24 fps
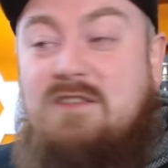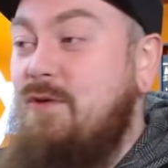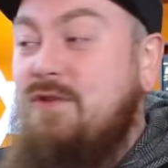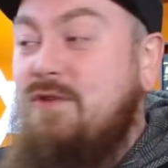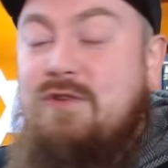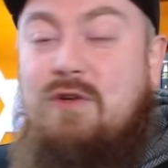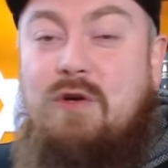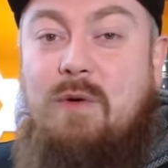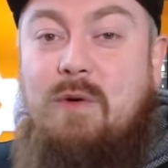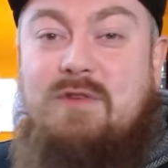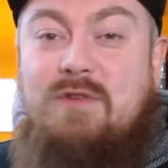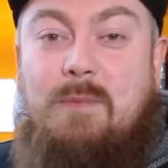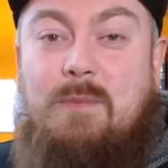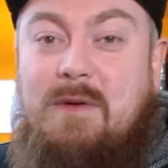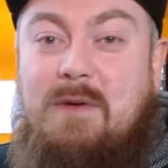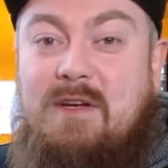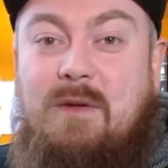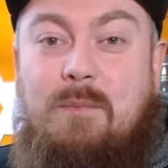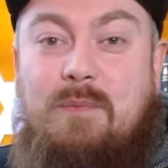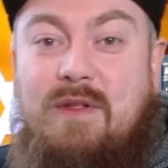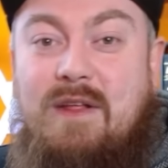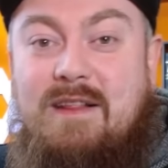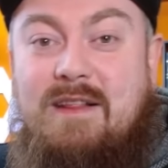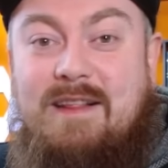those groups will be
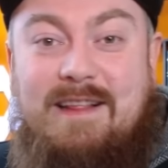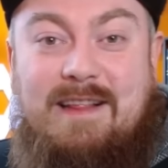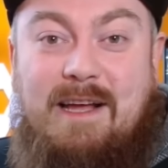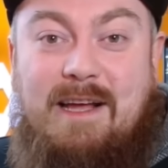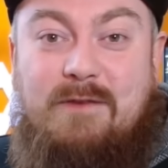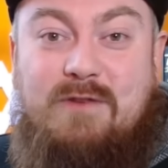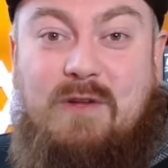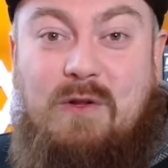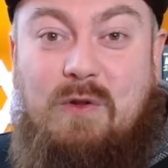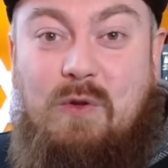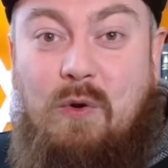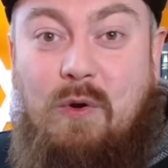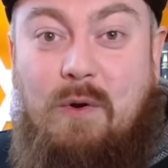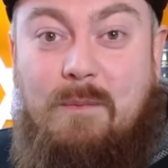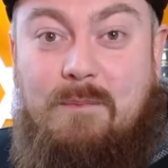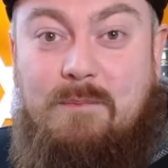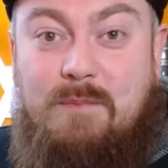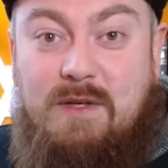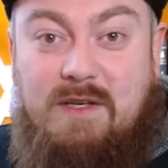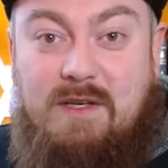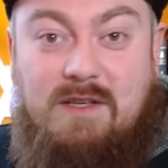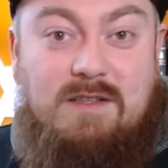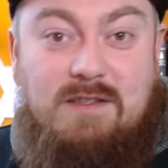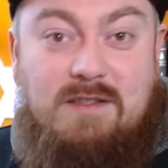completely left alone
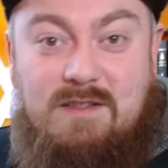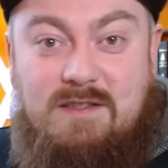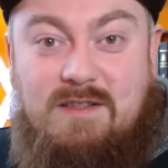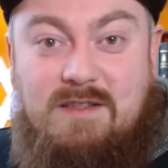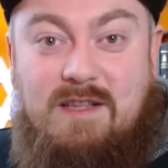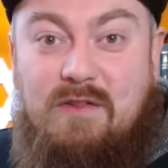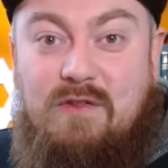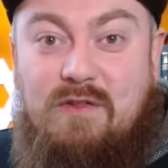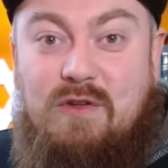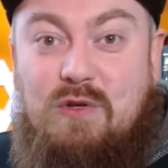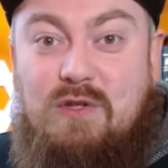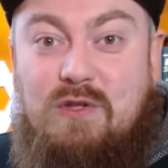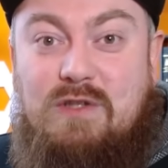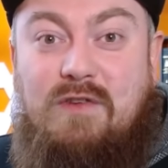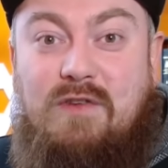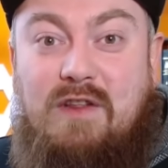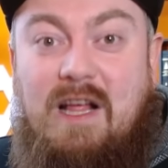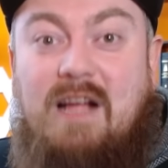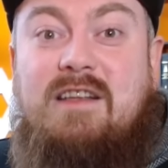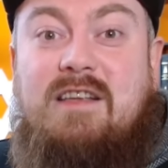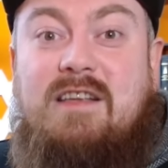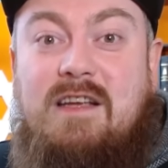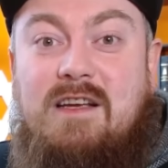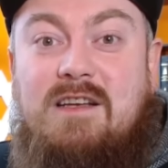because they're the
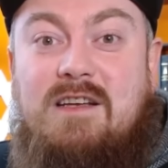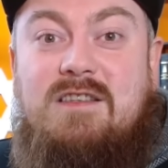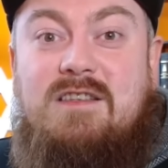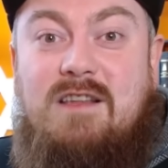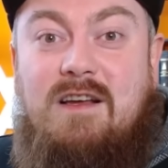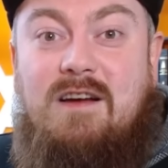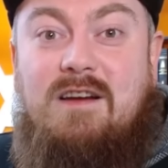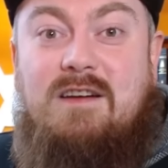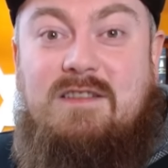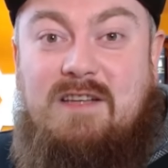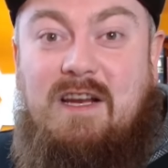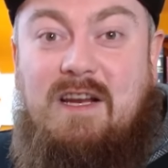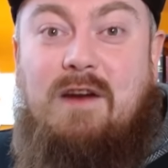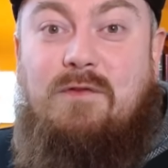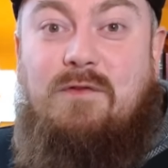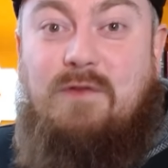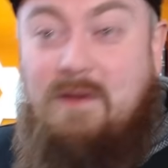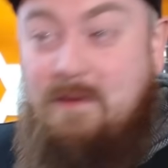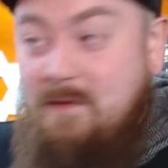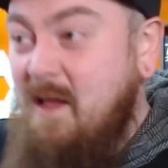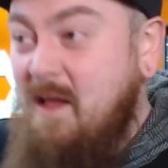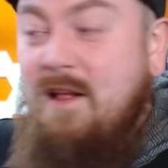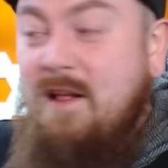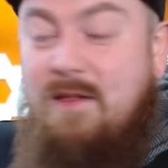useful idiots that are
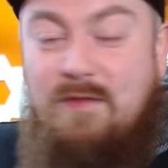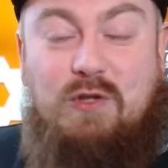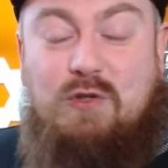serving